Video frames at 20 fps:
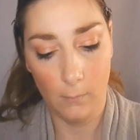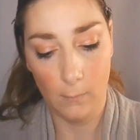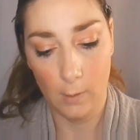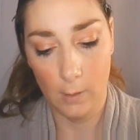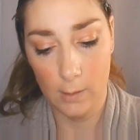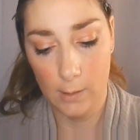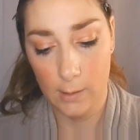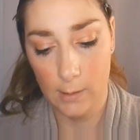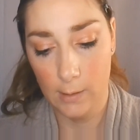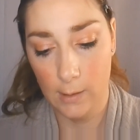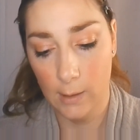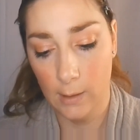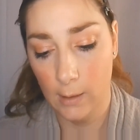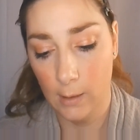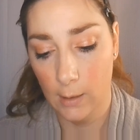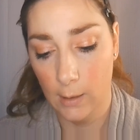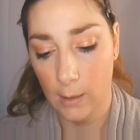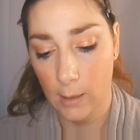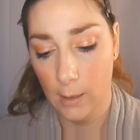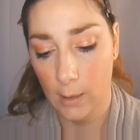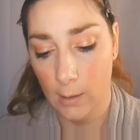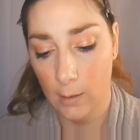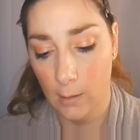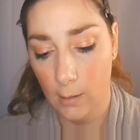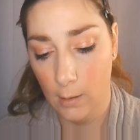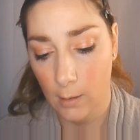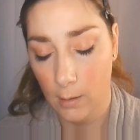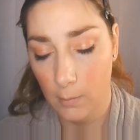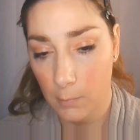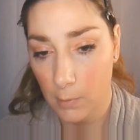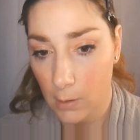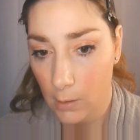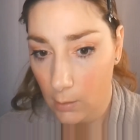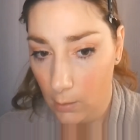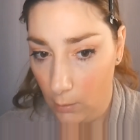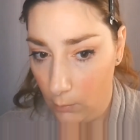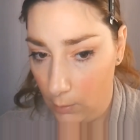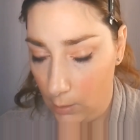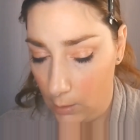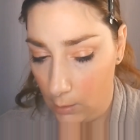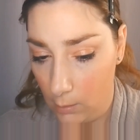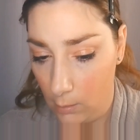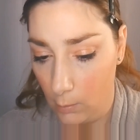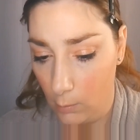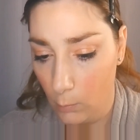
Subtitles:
stick again, and I'm going to go into the